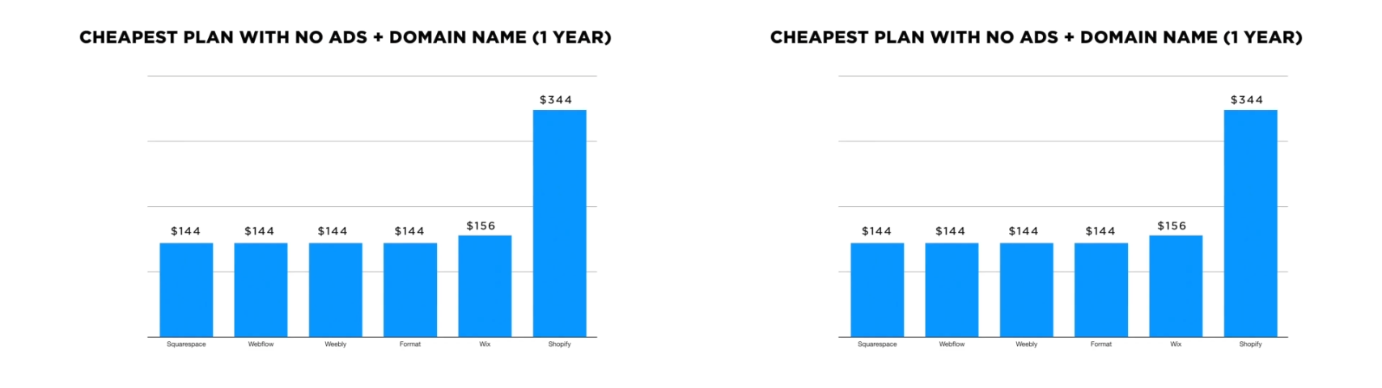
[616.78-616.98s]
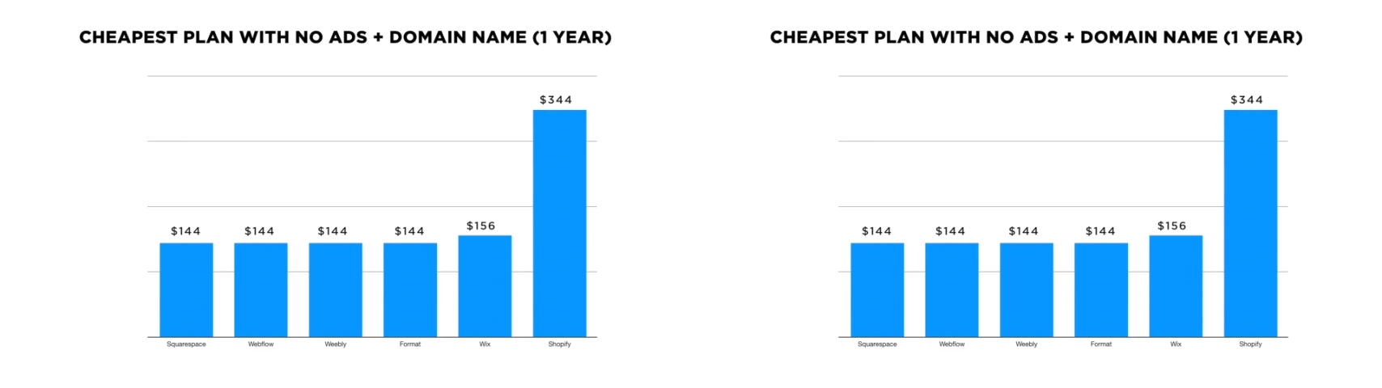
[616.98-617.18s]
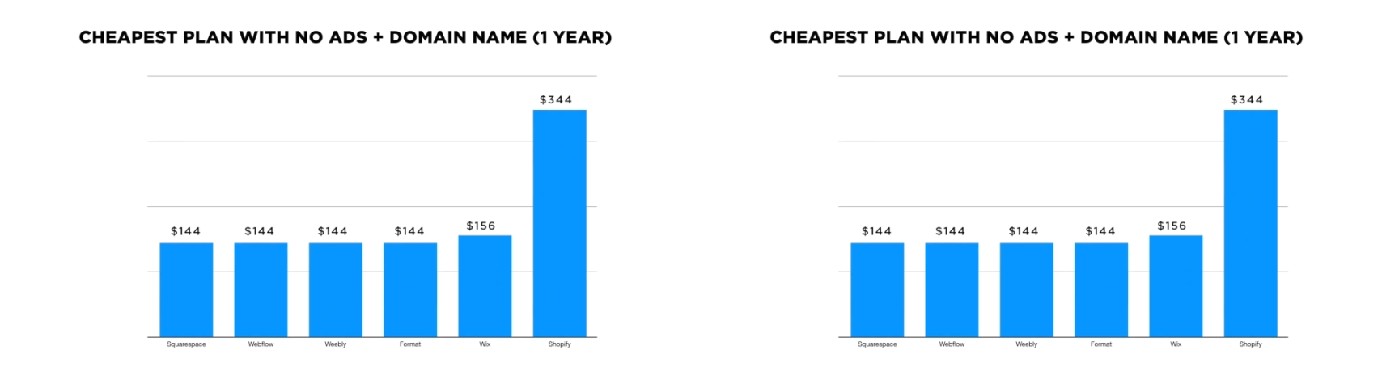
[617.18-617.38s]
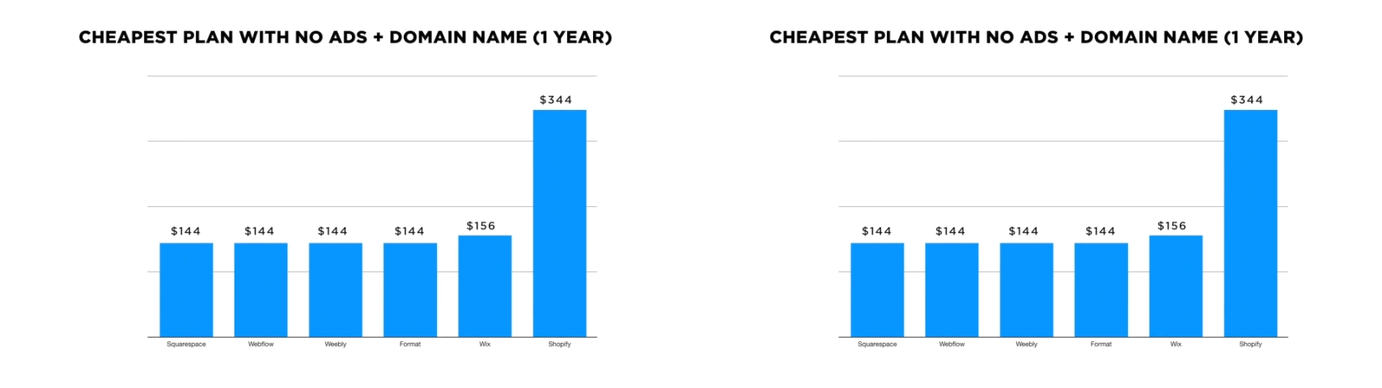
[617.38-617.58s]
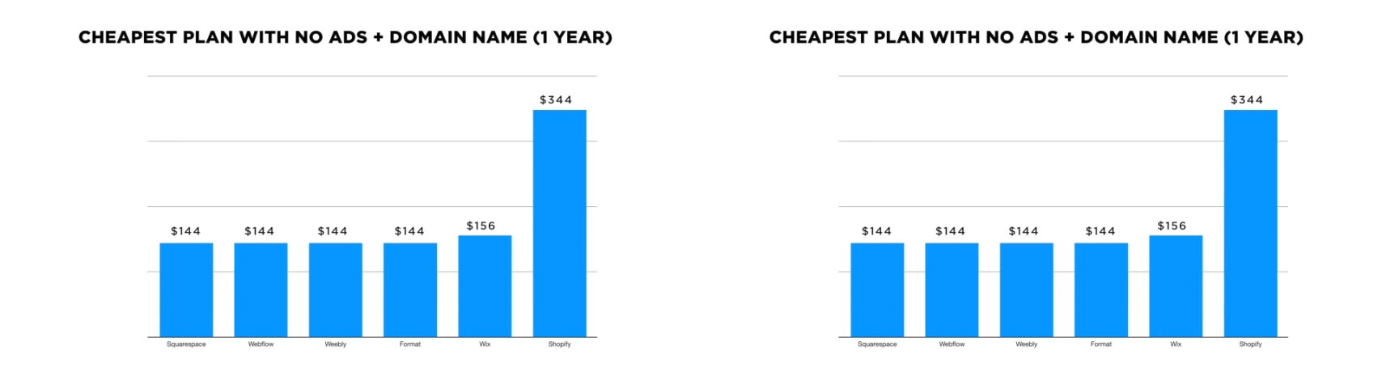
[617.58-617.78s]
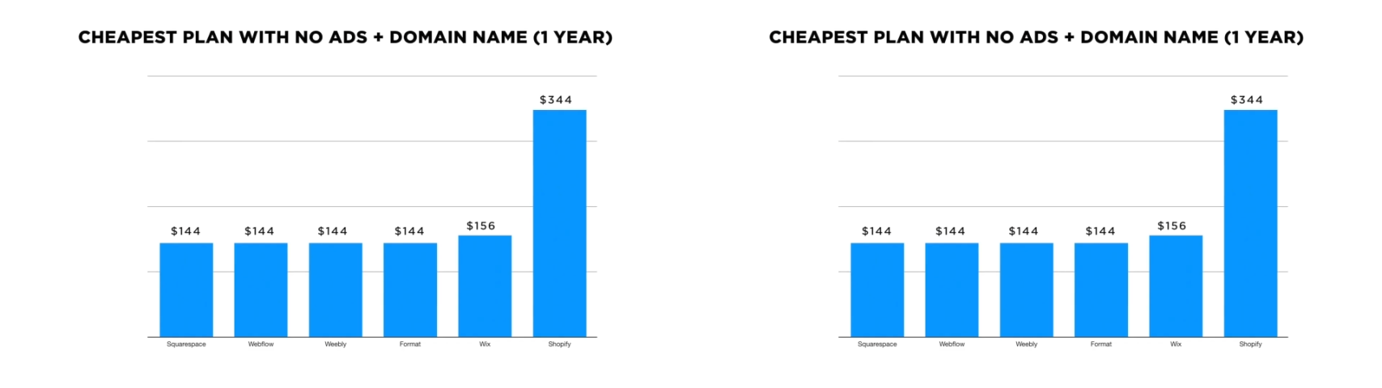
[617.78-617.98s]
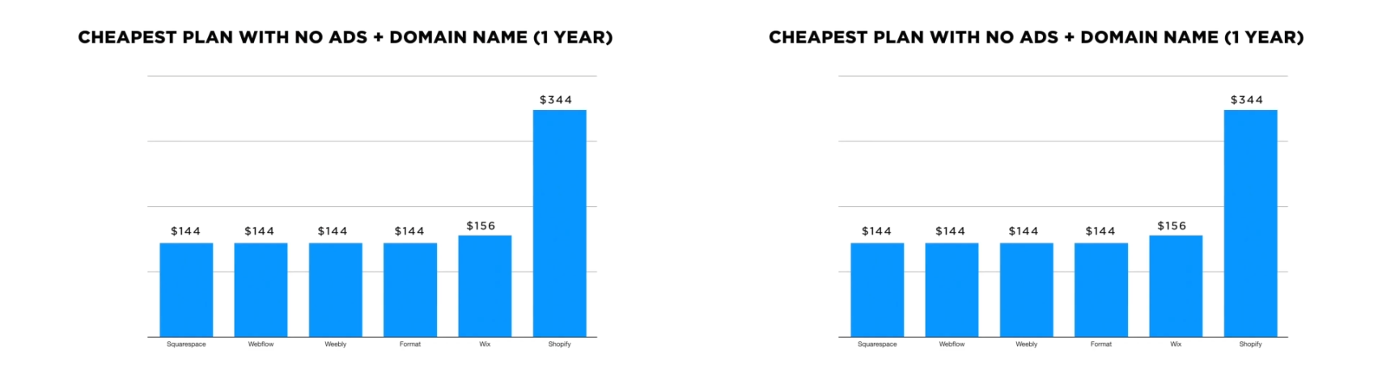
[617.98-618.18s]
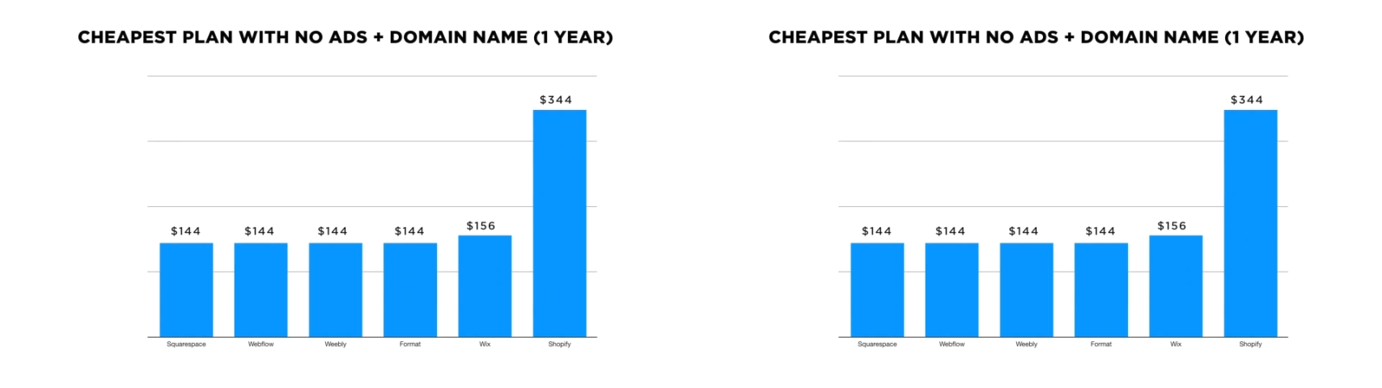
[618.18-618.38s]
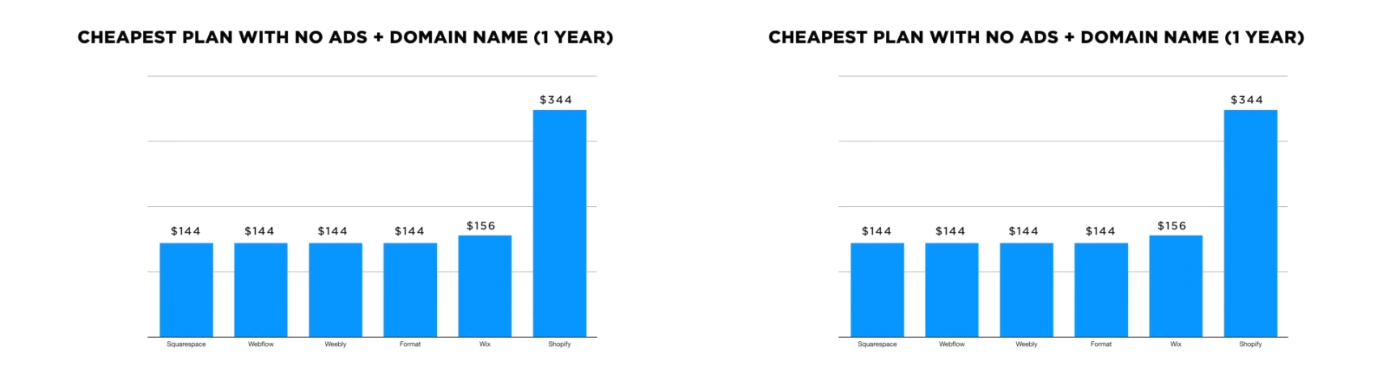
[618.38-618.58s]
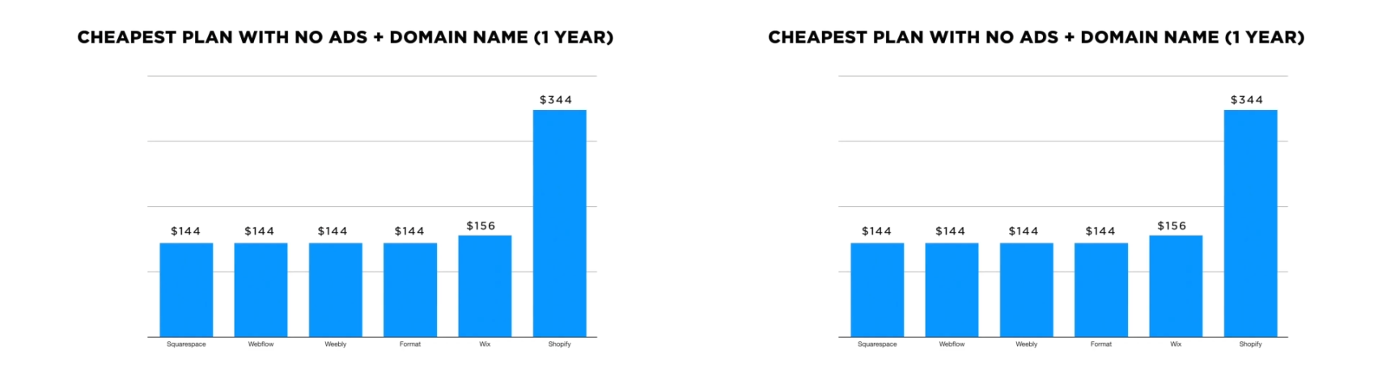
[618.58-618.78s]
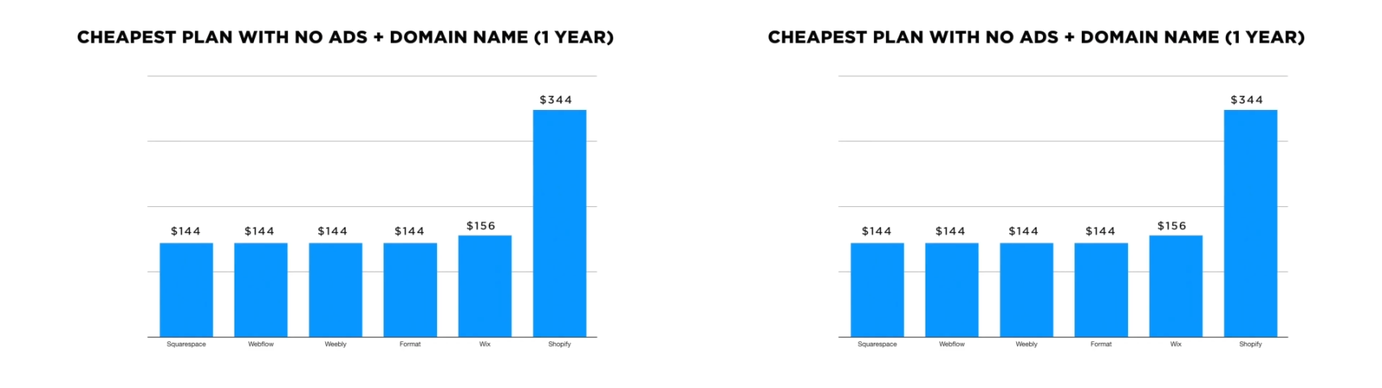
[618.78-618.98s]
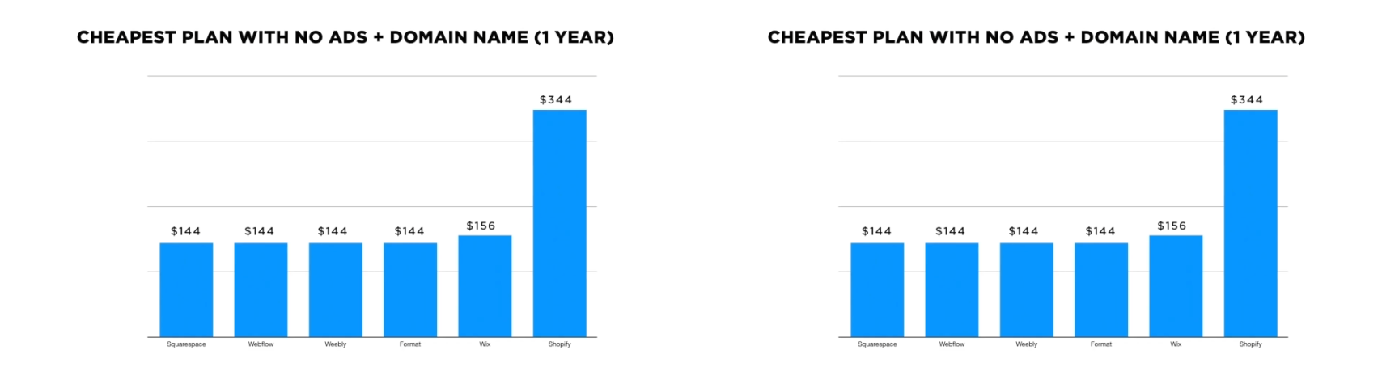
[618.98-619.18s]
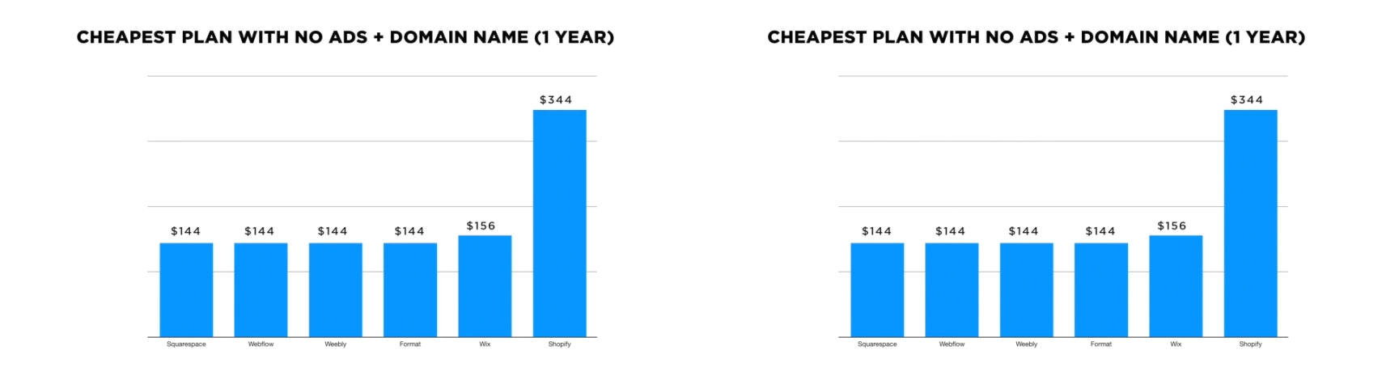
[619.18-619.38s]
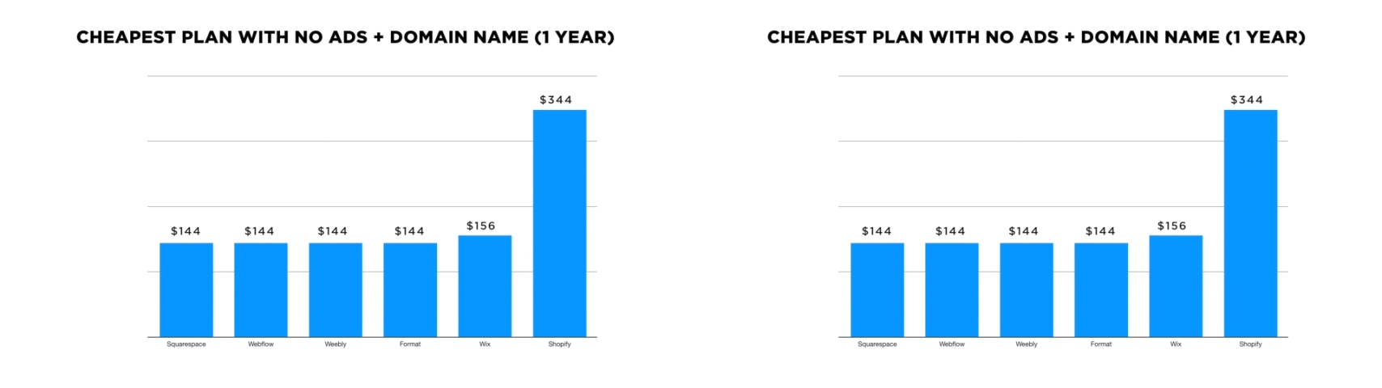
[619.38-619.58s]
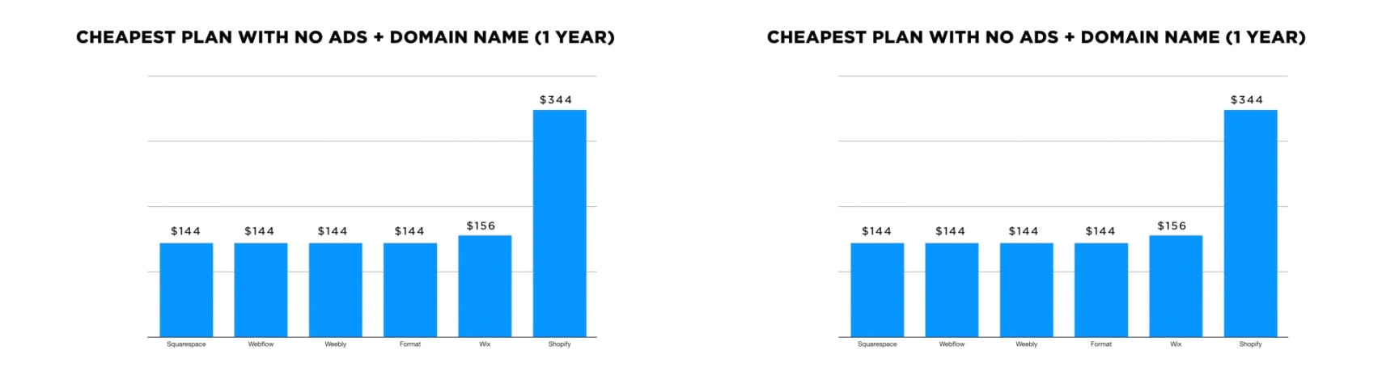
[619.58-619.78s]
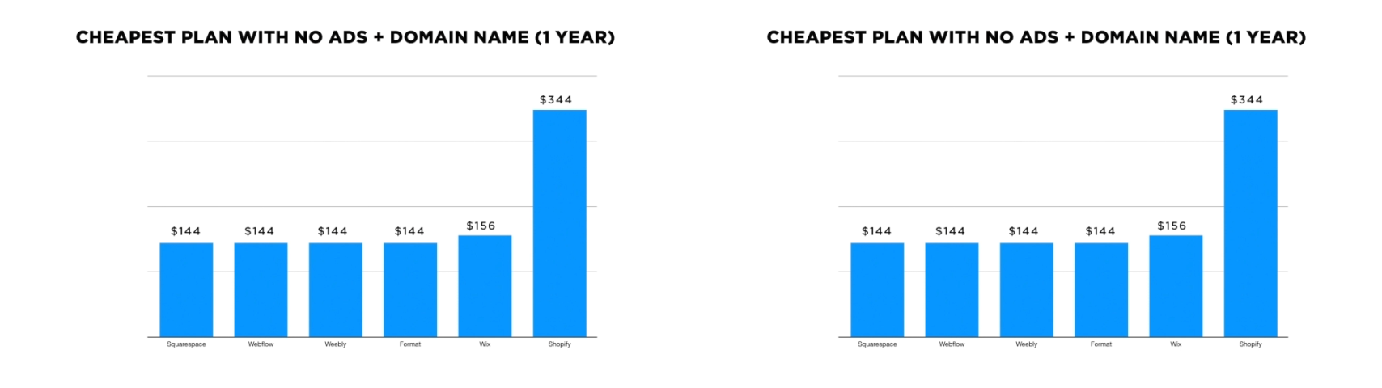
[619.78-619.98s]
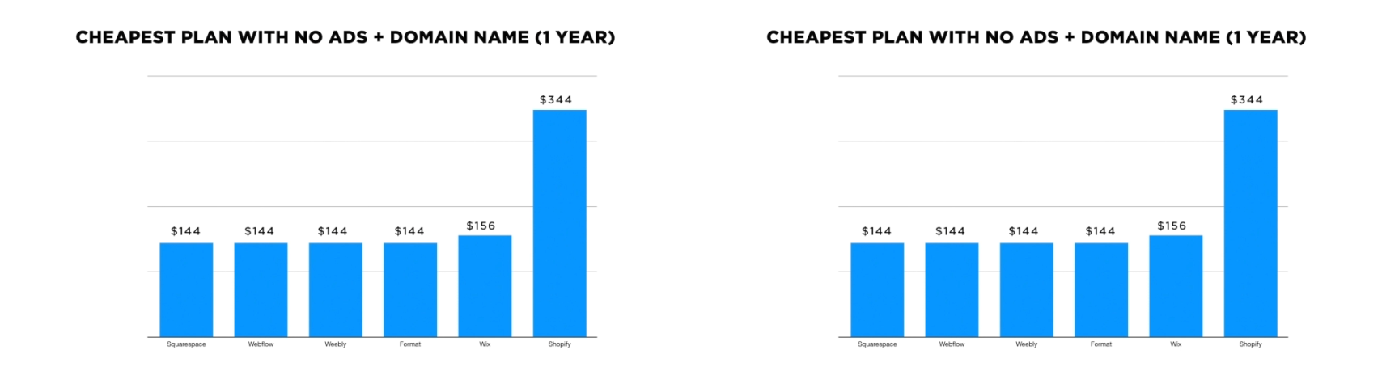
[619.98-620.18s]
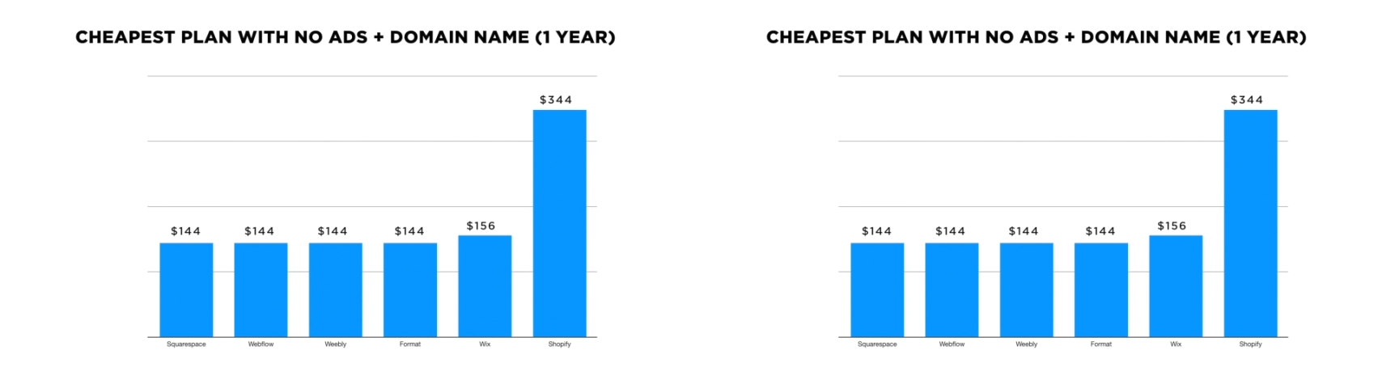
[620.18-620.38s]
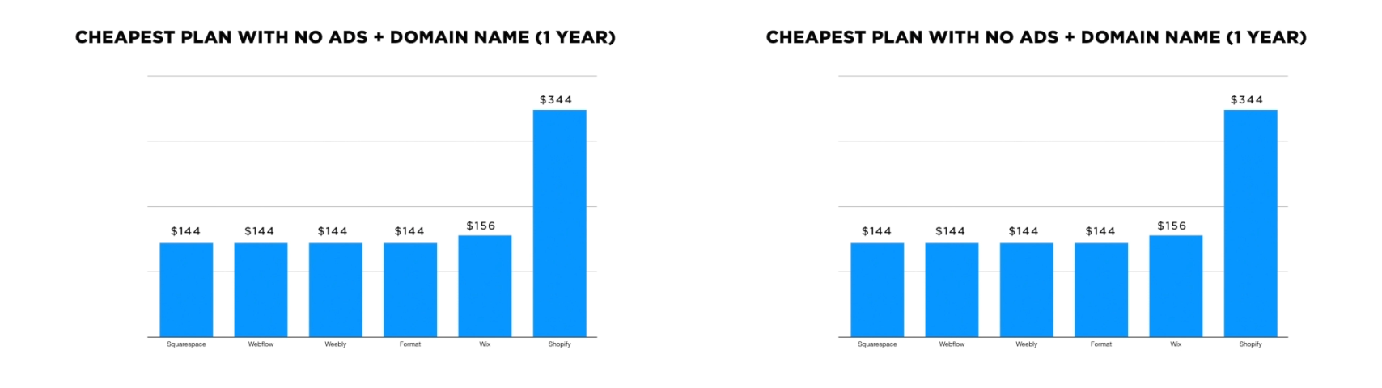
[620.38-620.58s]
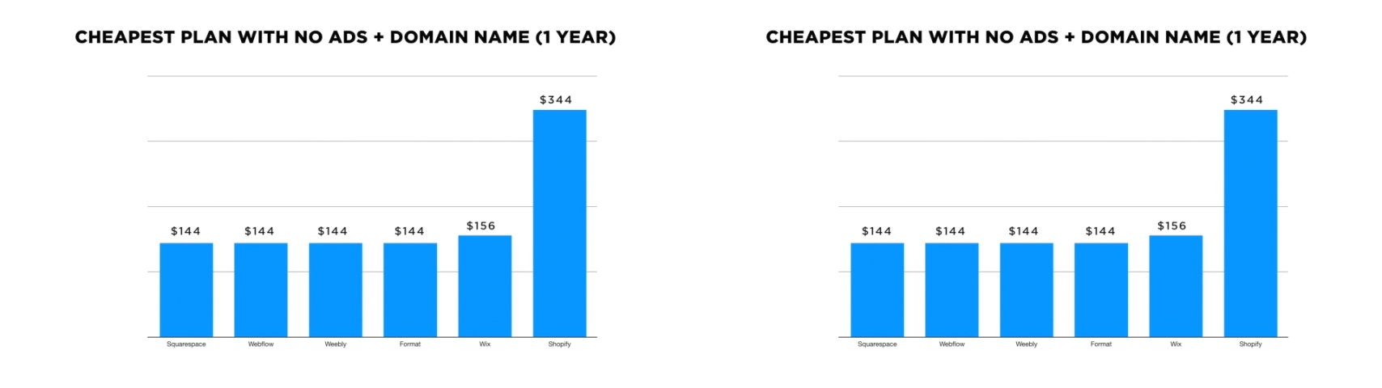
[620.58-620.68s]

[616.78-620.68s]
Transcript: [unreadable: no face in view]